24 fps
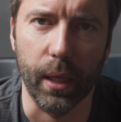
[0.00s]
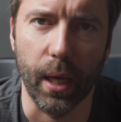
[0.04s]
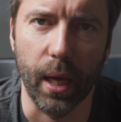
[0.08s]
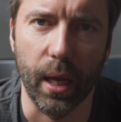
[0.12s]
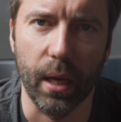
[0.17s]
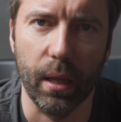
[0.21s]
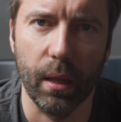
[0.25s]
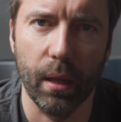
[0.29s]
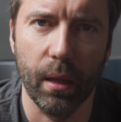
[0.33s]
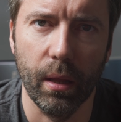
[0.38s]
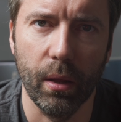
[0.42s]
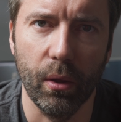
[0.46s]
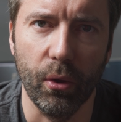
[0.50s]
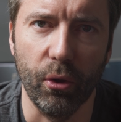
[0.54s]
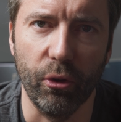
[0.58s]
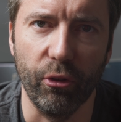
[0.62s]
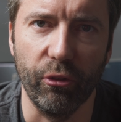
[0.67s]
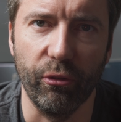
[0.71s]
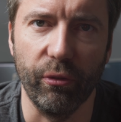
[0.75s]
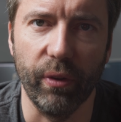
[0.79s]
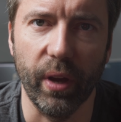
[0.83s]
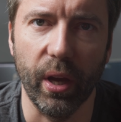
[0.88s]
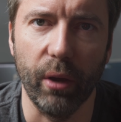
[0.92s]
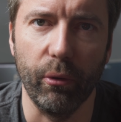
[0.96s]
get
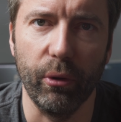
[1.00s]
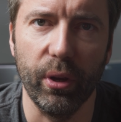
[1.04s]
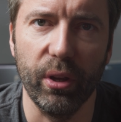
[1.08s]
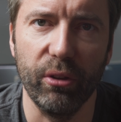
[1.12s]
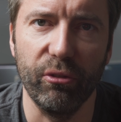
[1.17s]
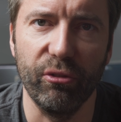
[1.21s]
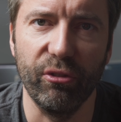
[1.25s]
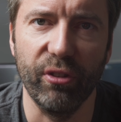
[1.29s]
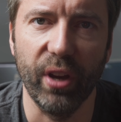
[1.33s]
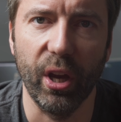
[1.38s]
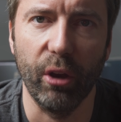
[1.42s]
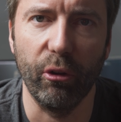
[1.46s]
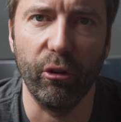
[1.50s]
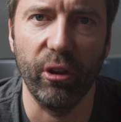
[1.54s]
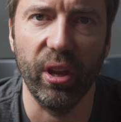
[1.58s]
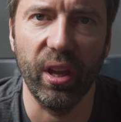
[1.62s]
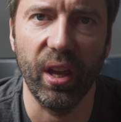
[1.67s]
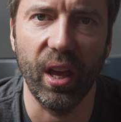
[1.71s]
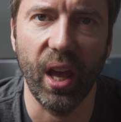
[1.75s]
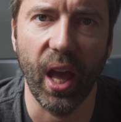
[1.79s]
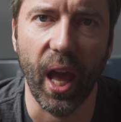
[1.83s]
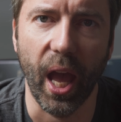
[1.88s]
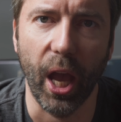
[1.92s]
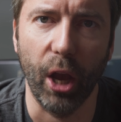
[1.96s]
very,
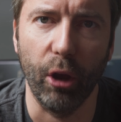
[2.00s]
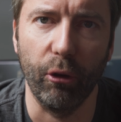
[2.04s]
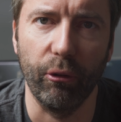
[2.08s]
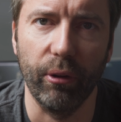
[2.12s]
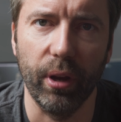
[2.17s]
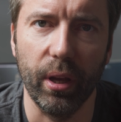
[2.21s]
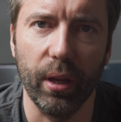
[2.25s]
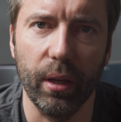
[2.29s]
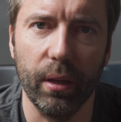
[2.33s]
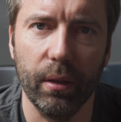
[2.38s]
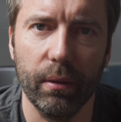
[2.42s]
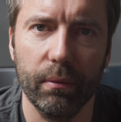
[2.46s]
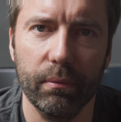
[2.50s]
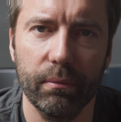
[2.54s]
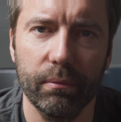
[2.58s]
very angry.